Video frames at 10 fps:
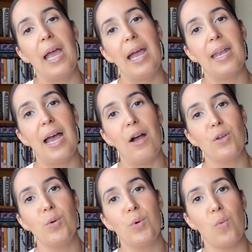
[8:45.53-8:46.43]
and how
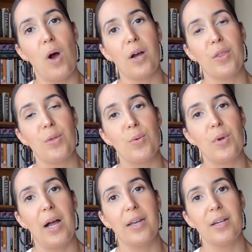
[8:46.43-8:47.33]
you would walk through
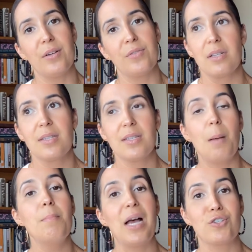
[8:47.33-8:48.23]
kind of
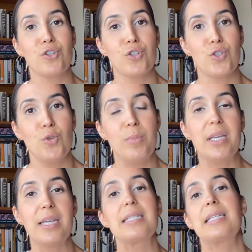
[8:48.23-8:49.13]
some measures to
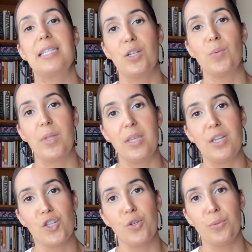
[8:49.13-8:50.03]
begin to deal with the
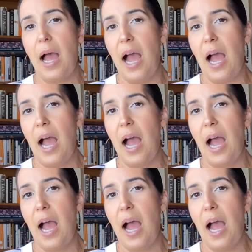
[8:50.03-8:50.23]
issue.